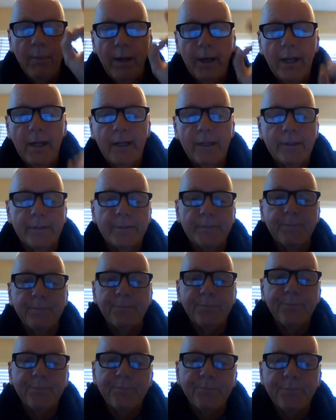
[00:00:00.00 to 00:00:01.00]
bags.
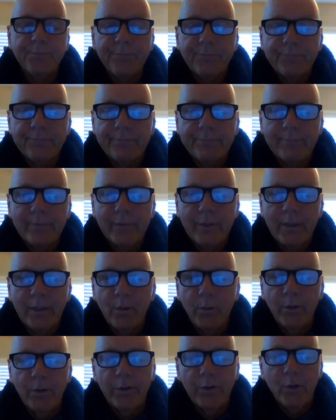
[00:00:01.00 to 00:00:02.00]

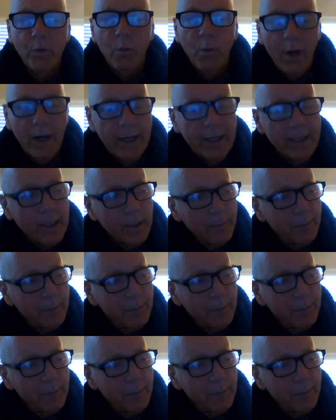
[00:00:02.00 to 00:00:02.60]
Whether you're whining